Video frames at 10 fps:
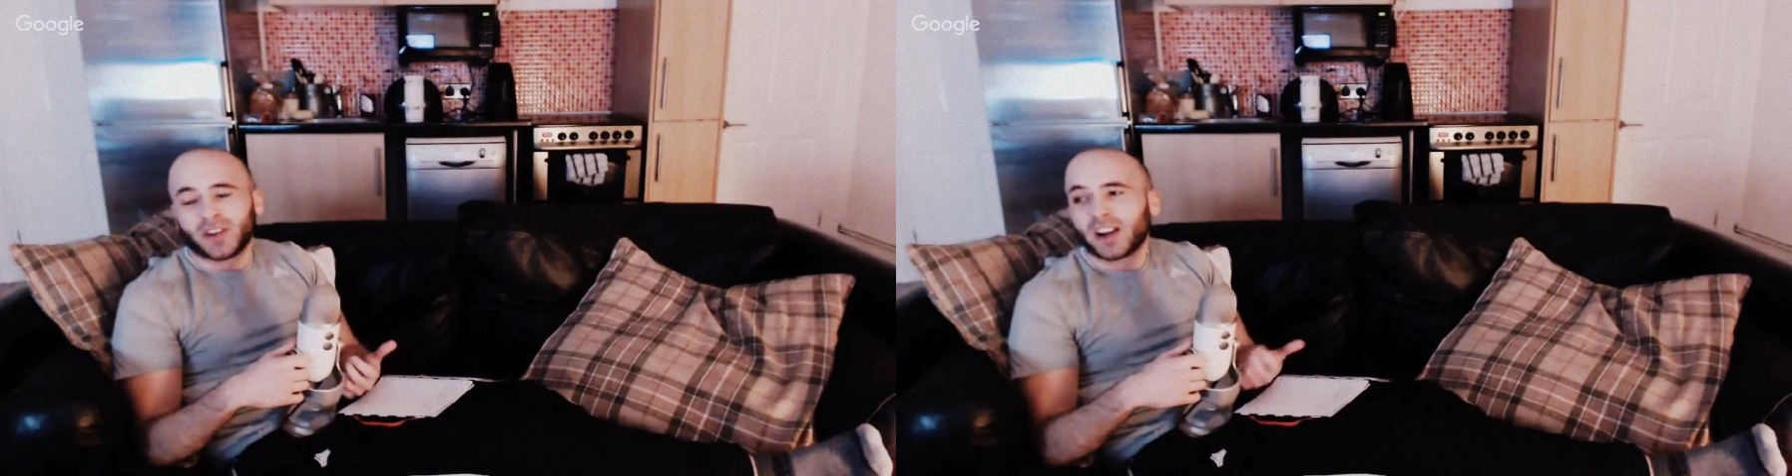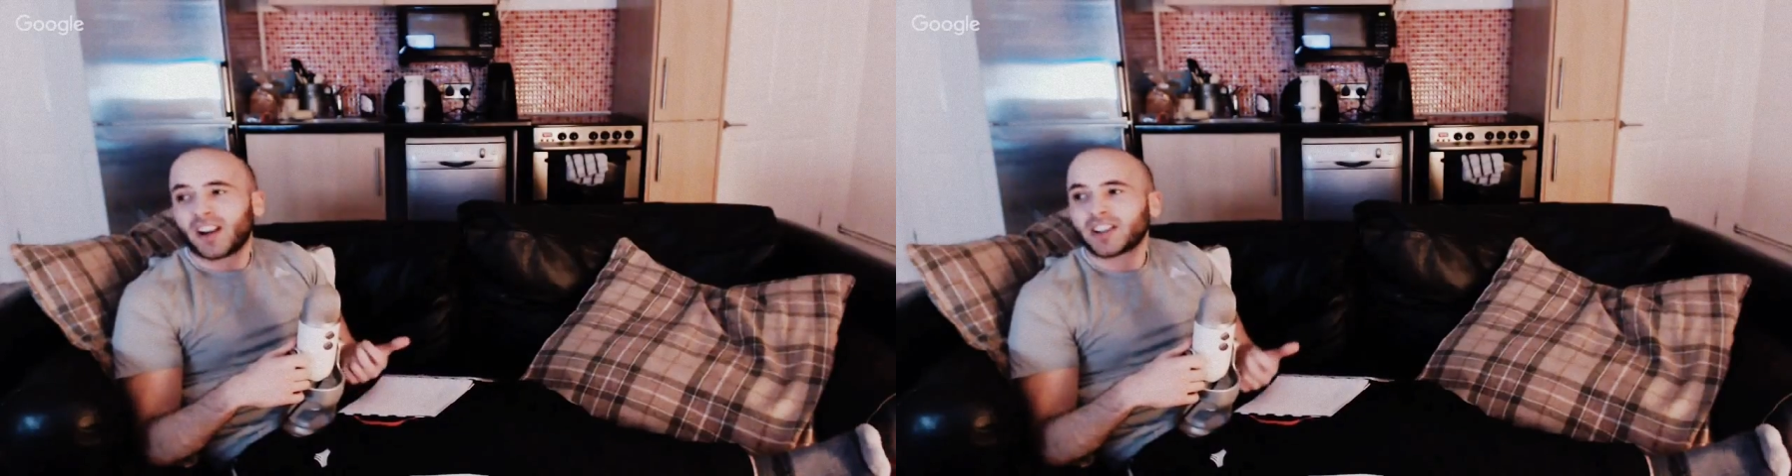
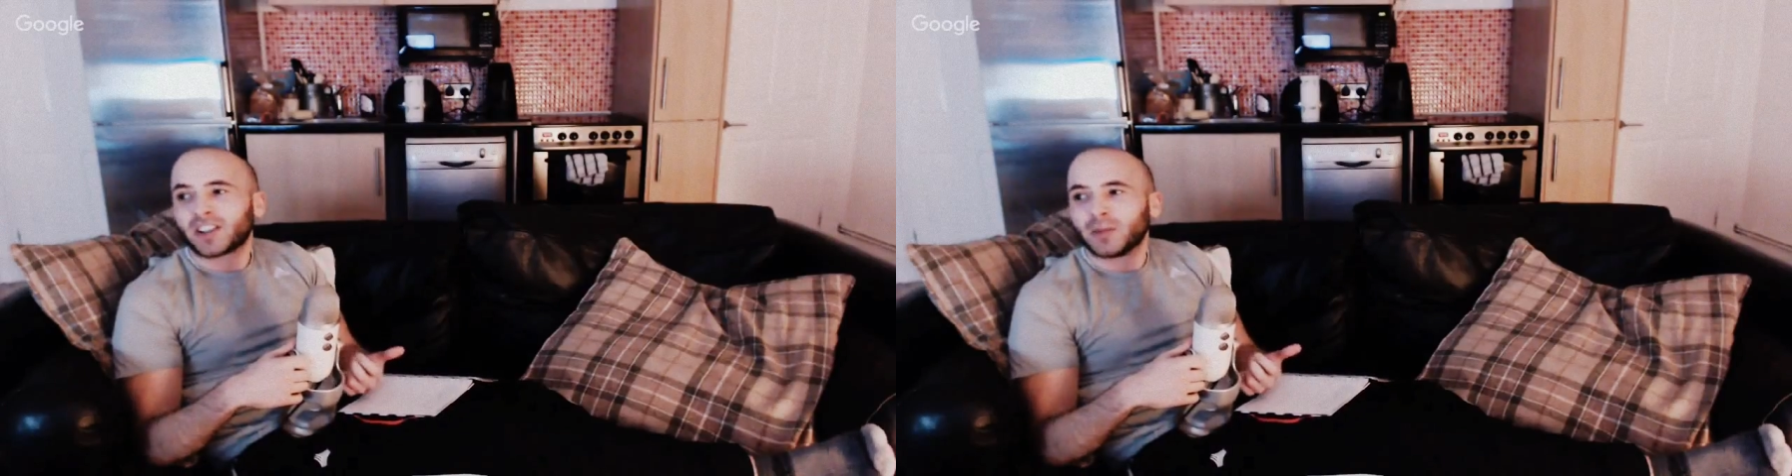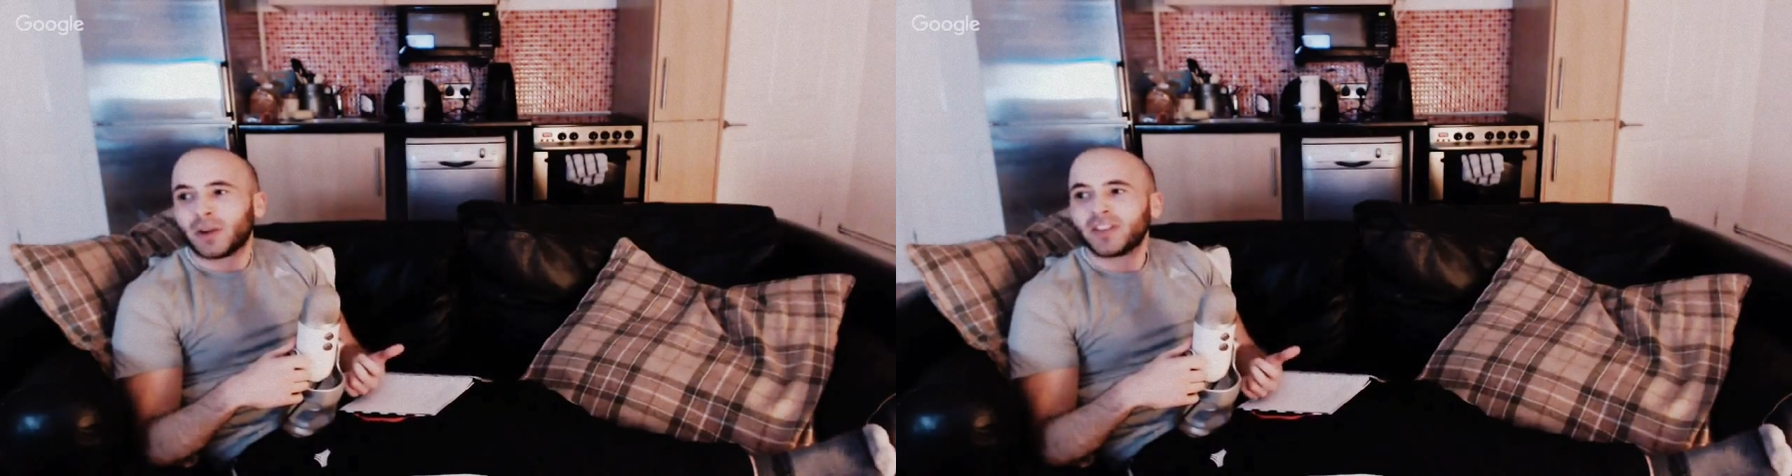I like
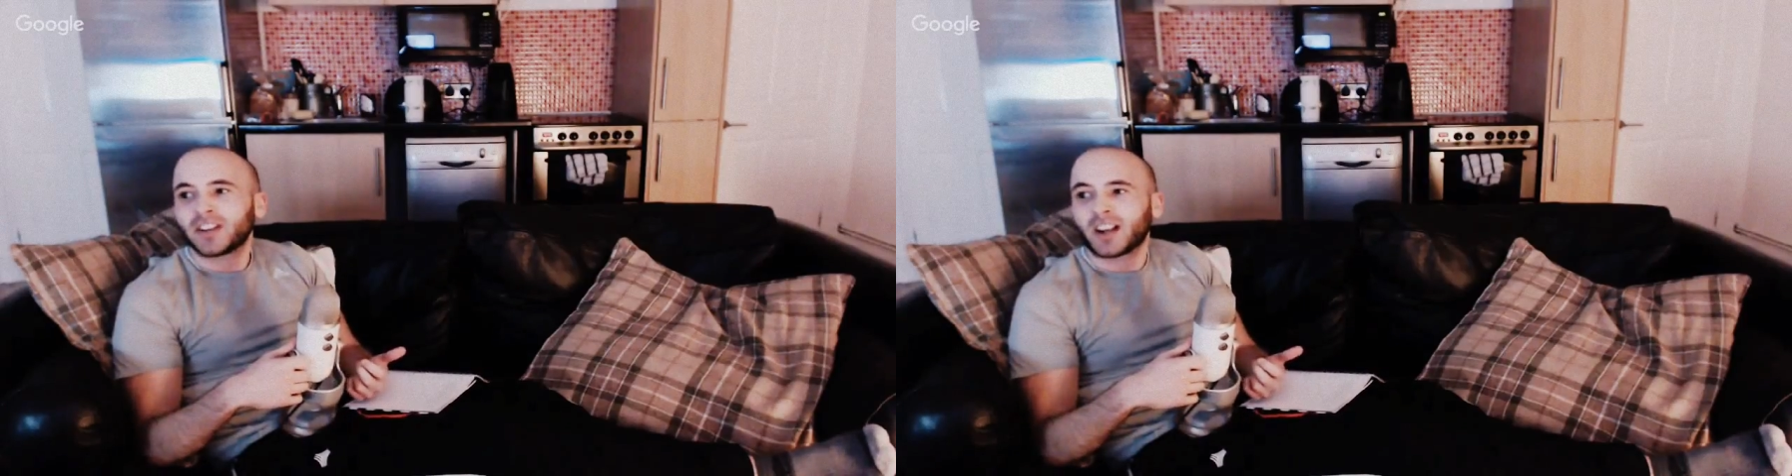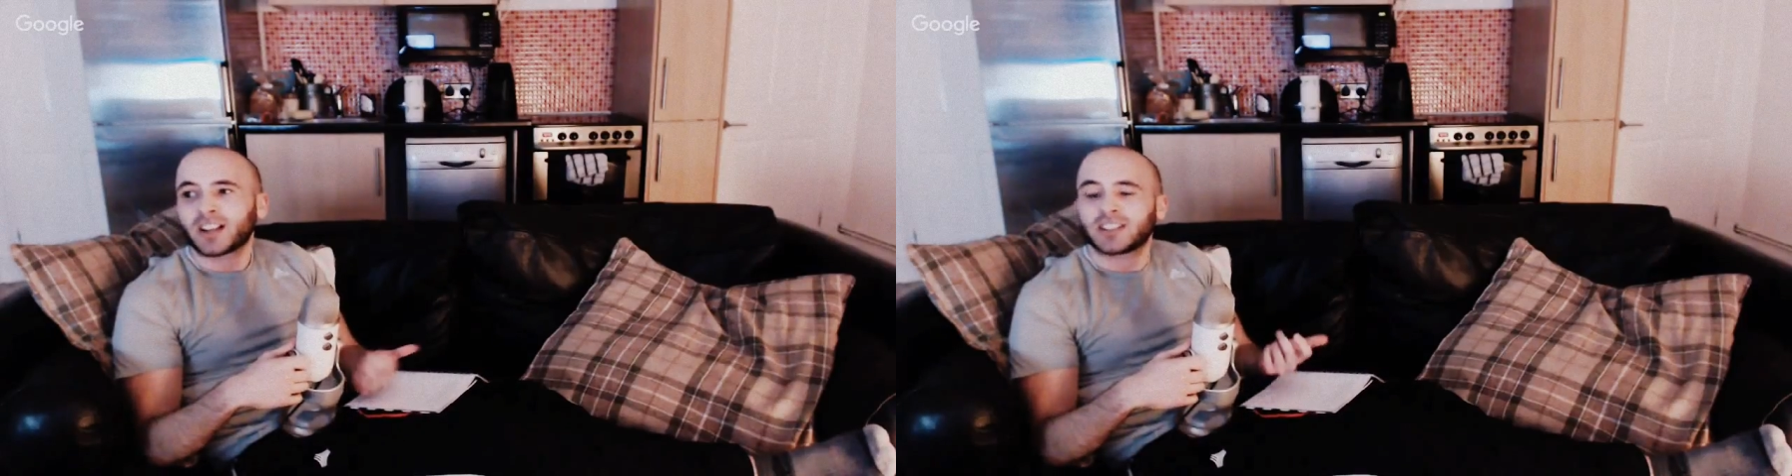them. I think,
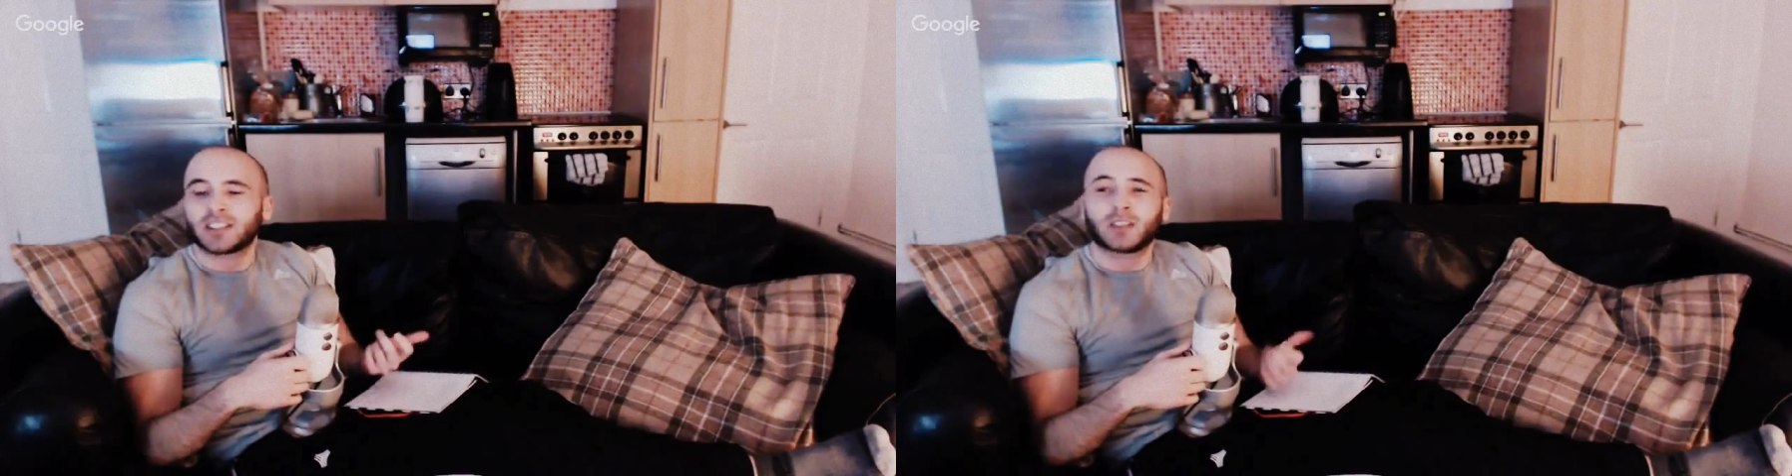like I said,